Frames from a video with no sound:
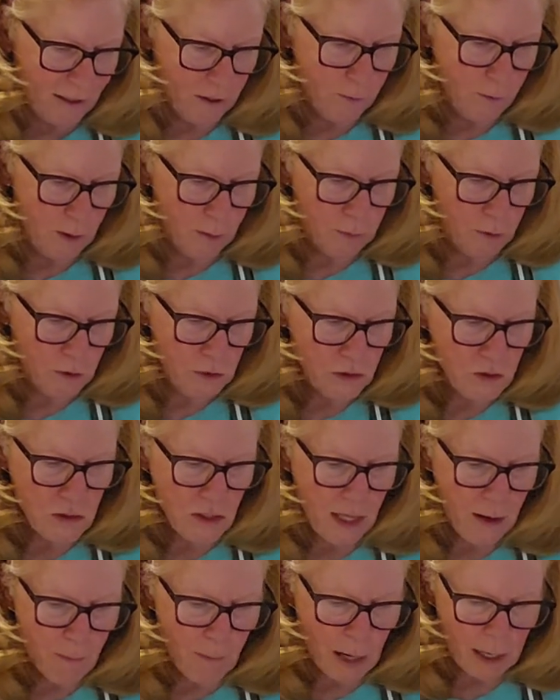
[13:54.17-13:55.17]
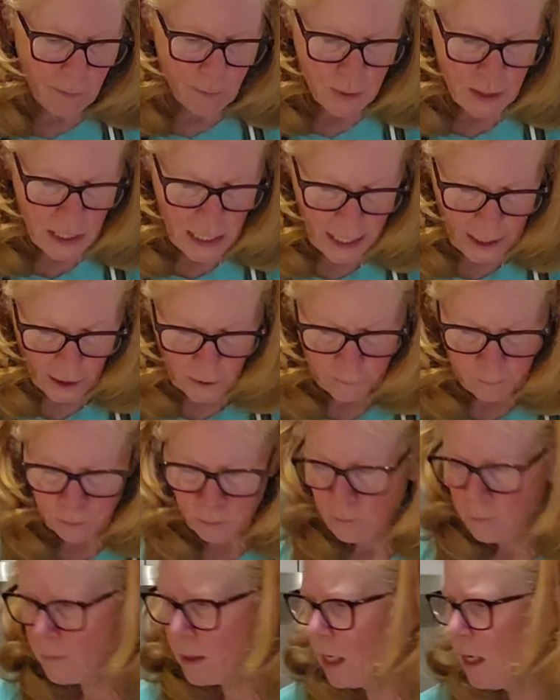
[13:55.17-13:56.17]
air bubbles that might be there.
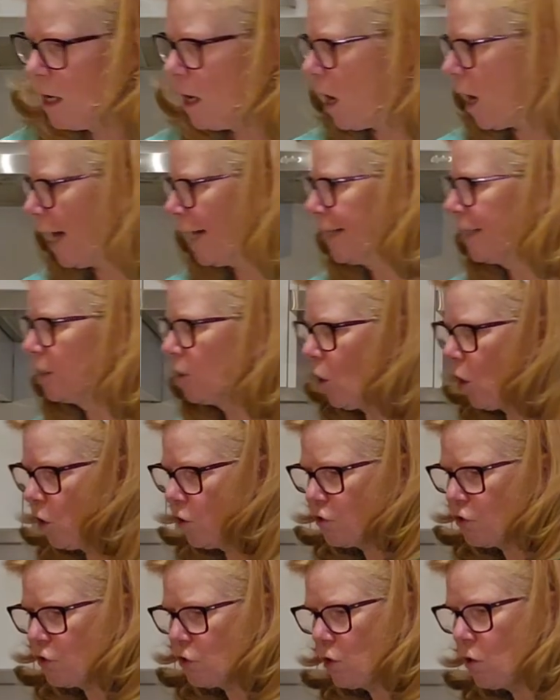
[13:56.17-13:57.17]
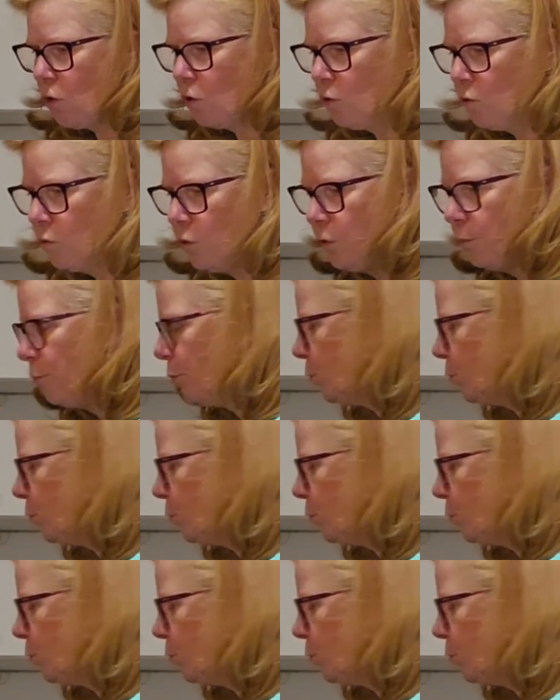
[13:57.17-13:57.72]
I can also